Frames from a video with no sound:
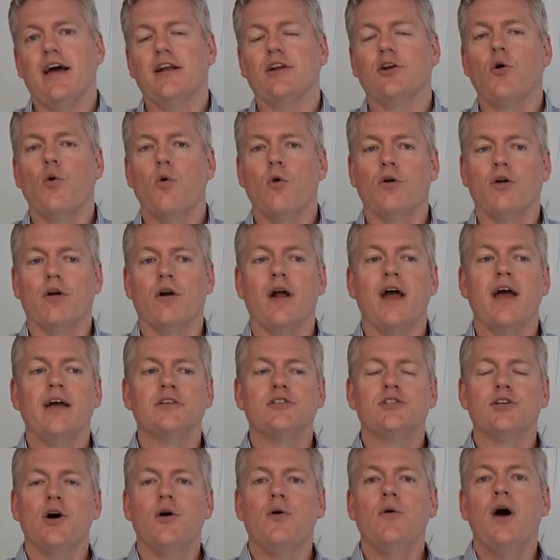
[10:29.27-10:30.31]
corner.
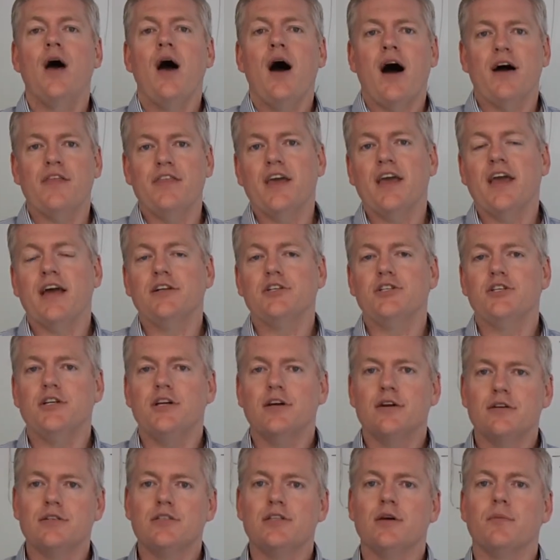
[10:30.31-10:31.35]
And so I think
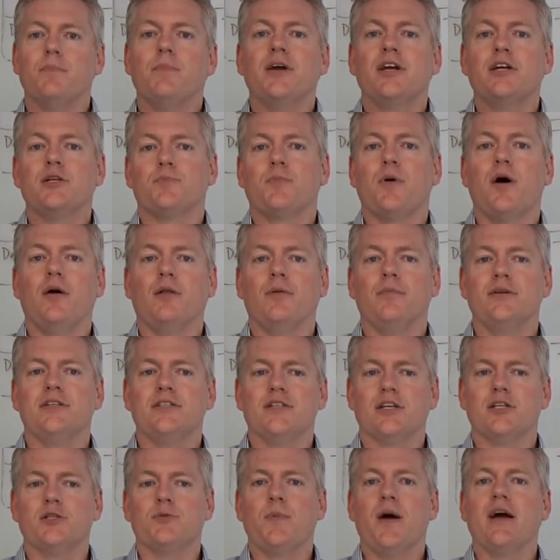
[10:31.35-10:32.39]
engineers, their biggest problem is
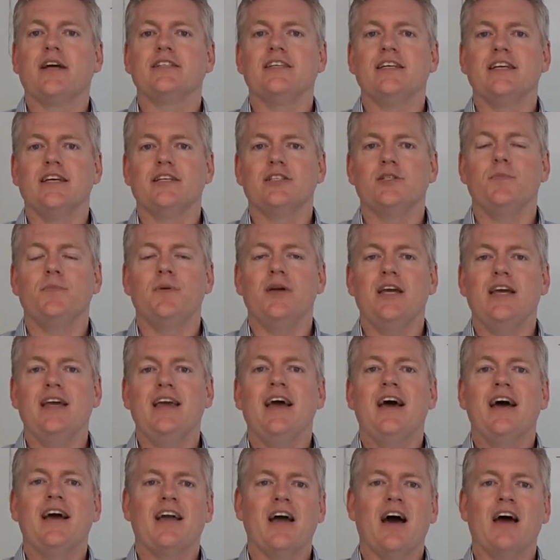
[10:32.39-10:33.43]
expecting it to be
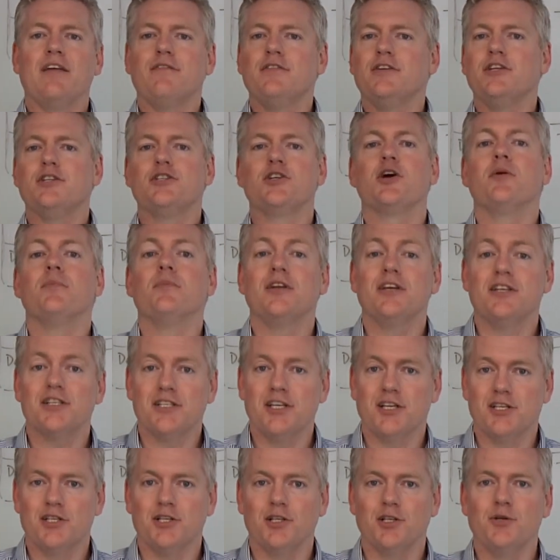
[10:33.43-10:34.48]
kind of a
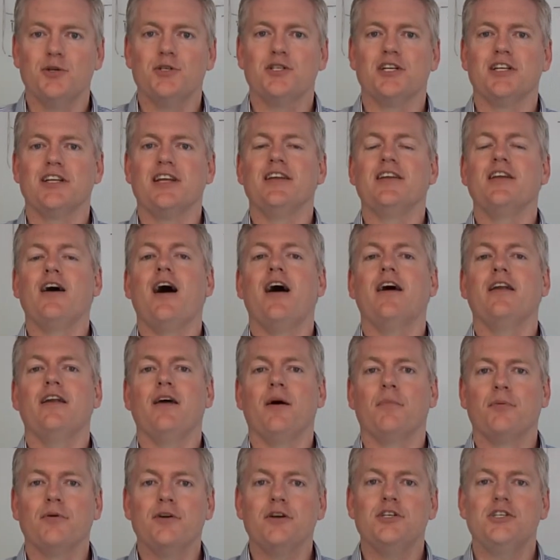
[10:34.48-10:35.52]
deterministic solution and not
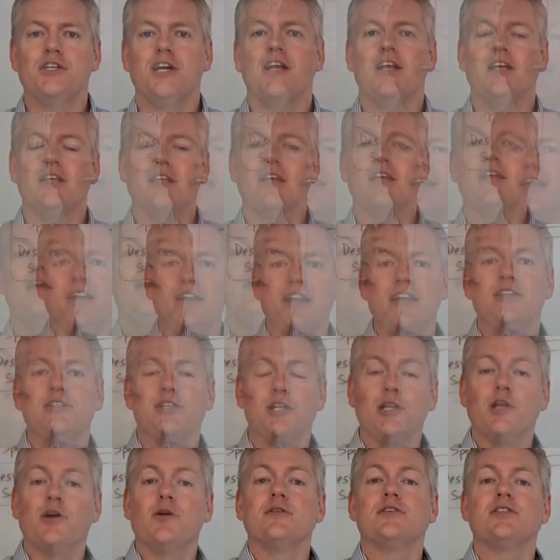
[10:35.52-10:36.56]
appreciating that it needs to
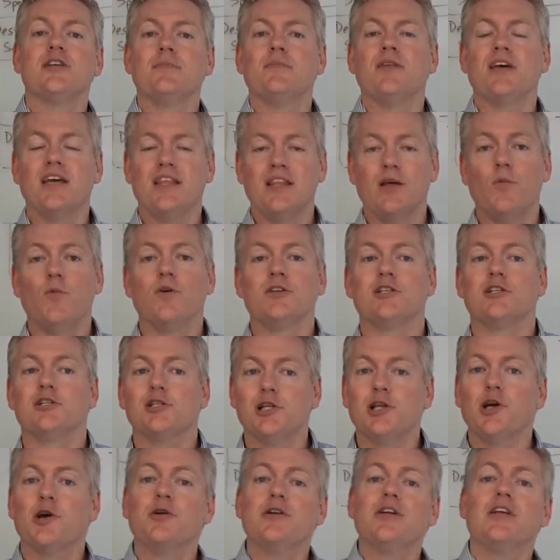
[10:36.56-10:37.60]
learn something. And then once it's
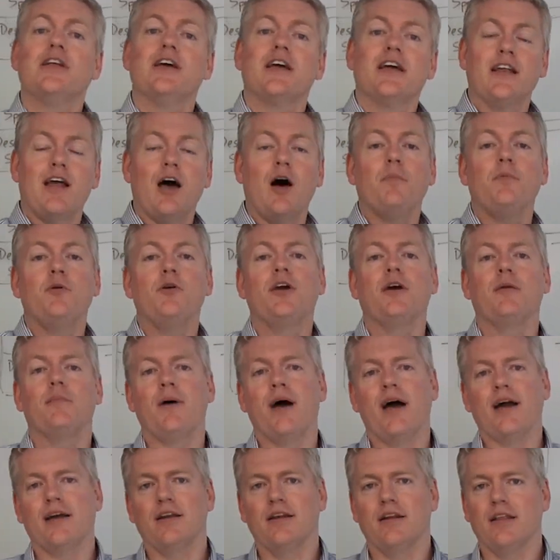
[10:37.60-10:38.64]
learned it, it can help you get
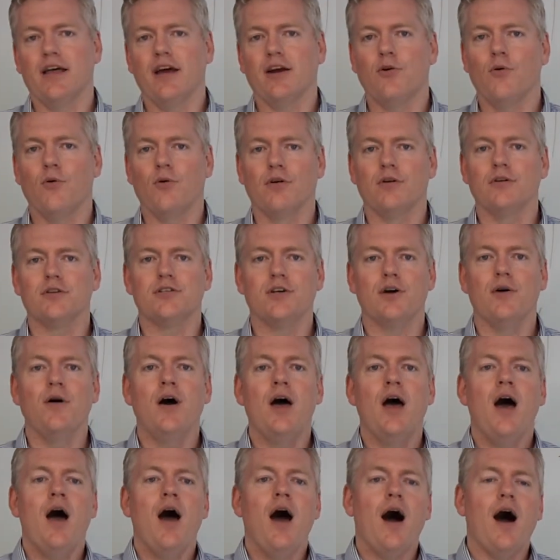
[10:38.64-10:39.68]
back into that corner. So,
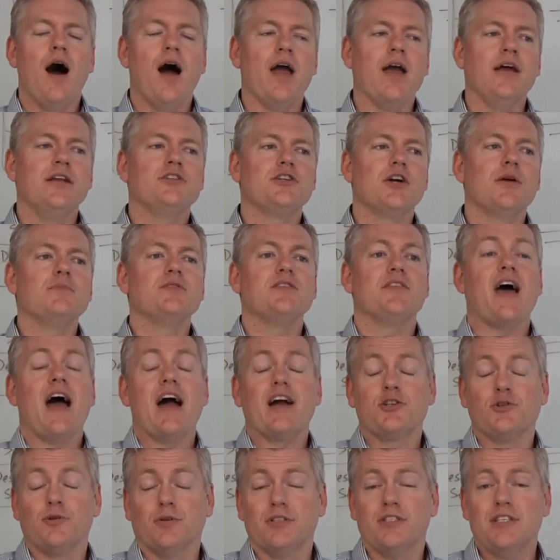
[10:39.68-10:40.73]
in terms of the
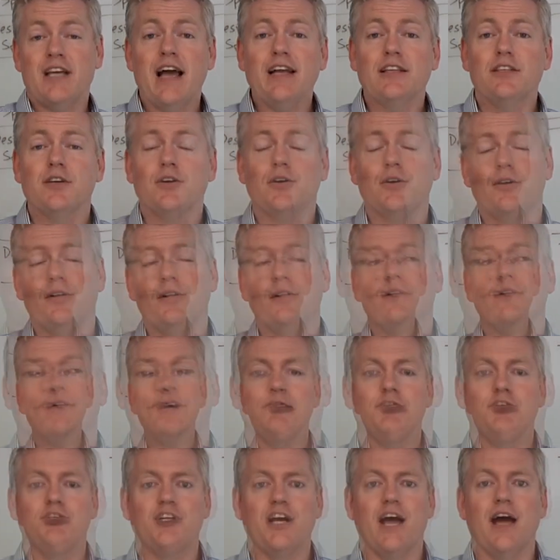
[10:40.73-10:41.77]
actual technical
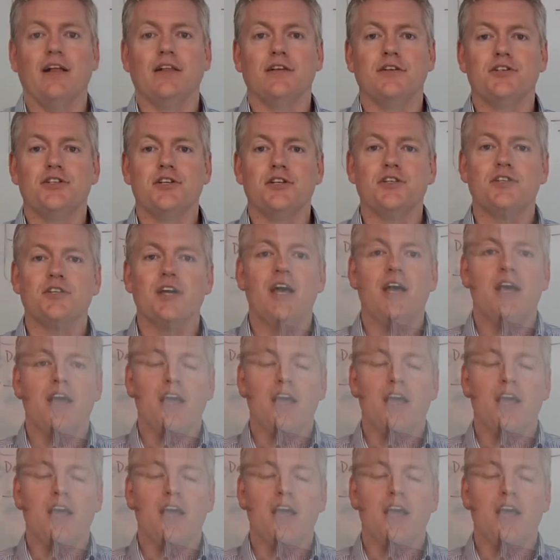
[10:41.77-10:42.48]
challenges,